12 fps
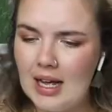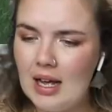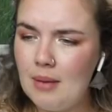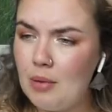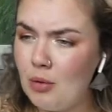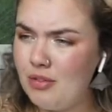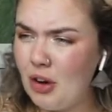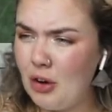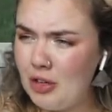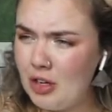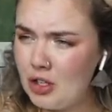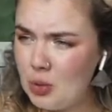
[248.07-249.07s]
But we've
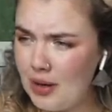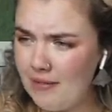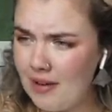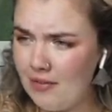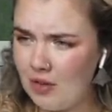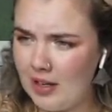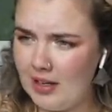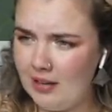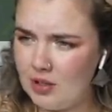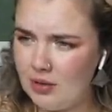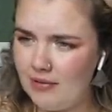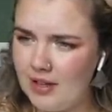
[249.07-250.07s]
only got 25 grand left,
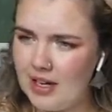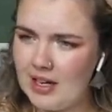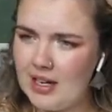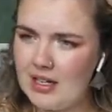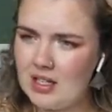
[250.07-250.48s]
so I feel like I need